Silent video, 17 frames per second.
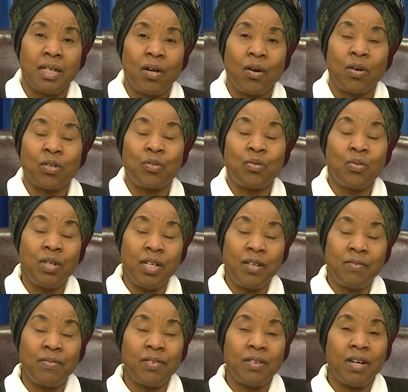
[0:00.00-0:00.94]
or to
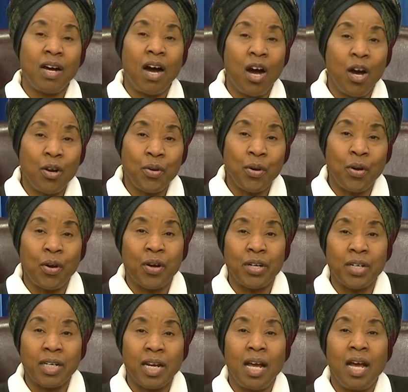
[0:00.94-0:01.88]
live on
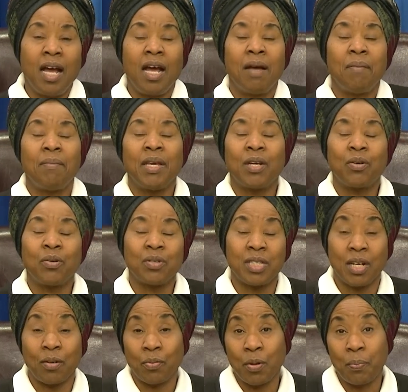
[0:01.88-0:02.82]
earth because
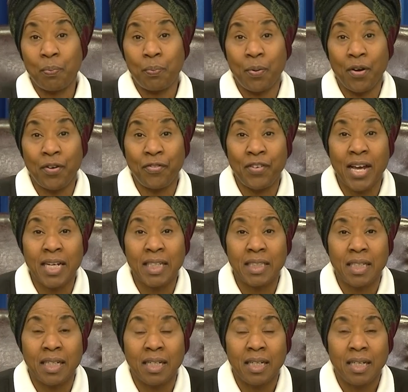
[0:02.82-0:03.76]
that we're
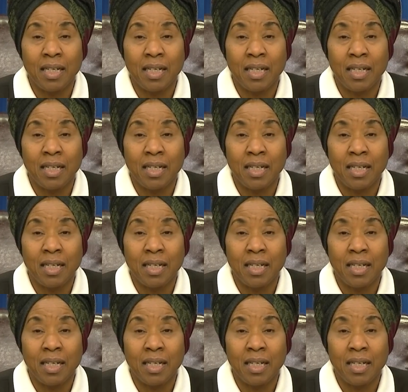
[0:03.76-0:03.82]
perfect,